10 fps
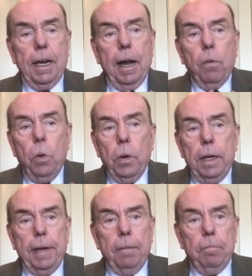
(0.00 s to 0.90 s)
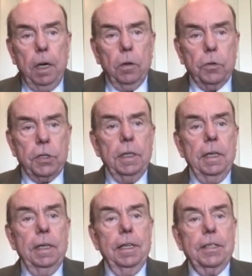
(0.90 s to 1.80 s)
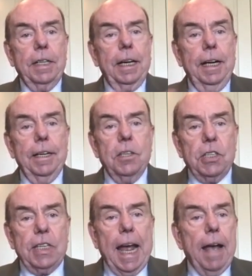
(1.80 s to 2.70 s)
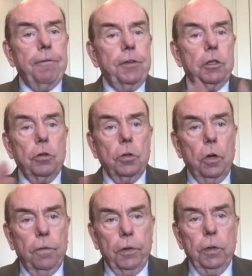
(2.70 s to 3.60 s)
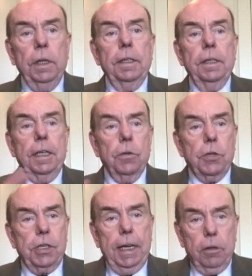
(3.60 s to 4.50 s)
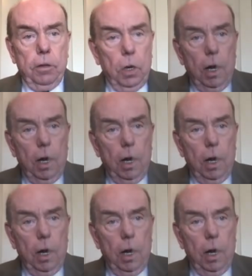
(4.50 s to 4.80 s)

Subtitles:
that I worry about most is the kind of staff turnover that you see in her